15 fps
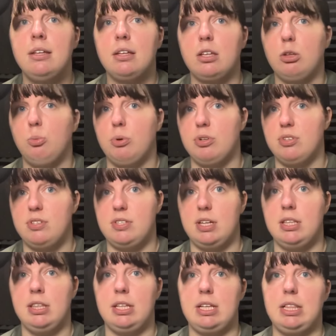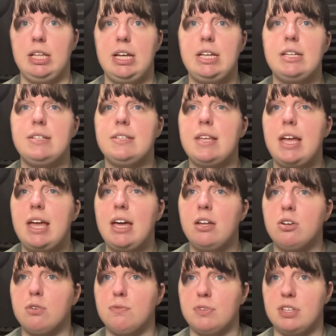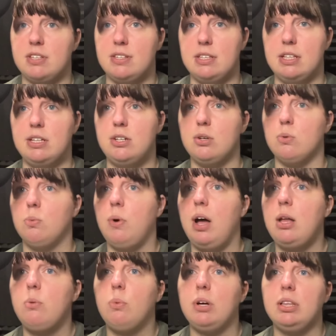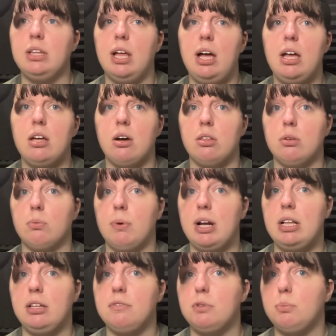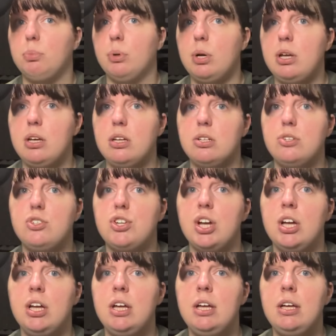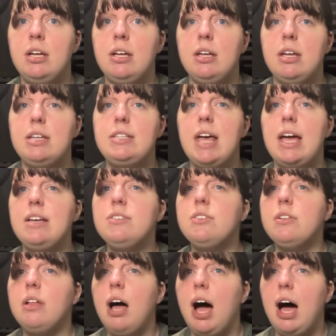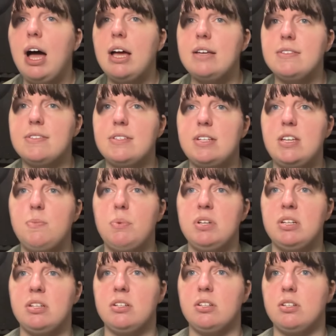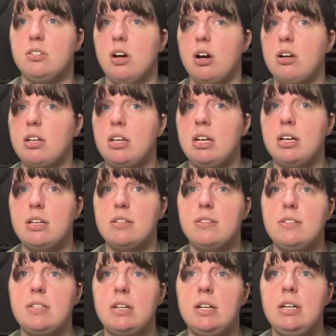Gilbert suddenly laid his hand over the slender white one lying on the rail of the bridge. His hazel eyes deepened into darkness.